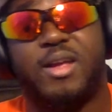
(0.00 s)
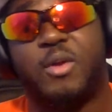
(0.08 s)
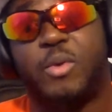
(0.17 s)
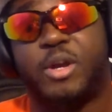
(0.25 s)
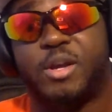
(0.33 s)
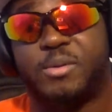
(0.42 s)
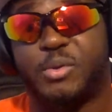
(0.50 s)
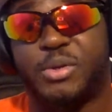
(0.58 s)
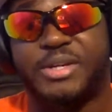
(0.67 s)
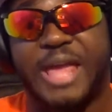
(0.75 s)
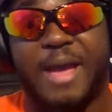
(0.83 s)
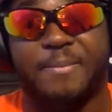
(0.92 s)
when it comes to
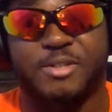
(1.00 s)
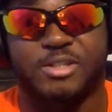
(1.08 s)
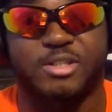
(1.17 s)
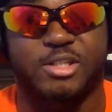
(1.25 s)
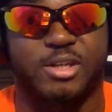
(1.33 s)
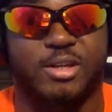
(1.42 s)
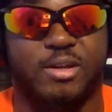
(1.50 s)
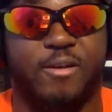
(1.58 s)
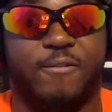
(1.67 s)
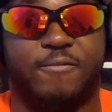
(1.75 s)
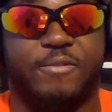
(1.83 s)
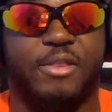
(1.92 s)
adaption
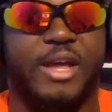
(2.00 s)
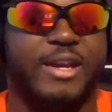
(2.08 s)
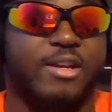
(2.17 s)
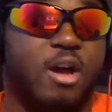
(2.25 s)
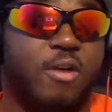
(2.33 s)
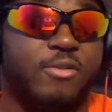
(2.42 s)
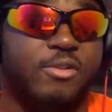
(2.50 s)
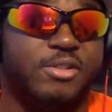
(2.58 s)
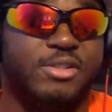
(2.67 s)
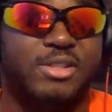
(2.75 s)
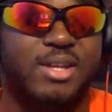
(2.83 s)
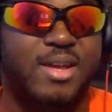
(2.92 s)
of the light
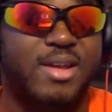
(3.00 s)
novels.